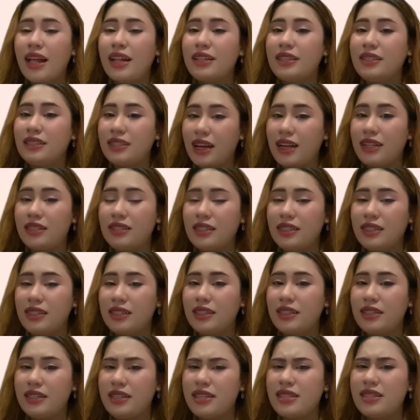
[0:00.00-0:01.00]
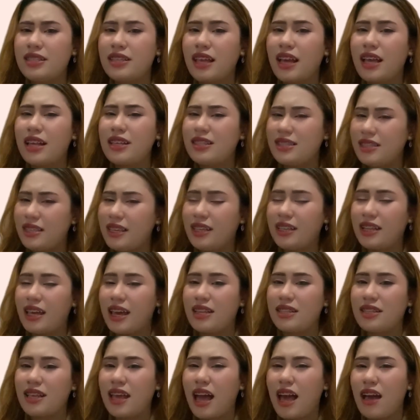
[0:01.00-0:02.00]
The article is seen
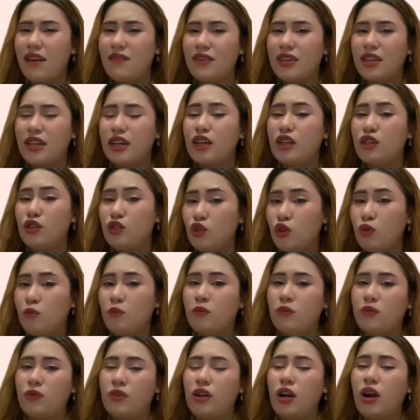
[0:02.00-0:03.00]
as having a room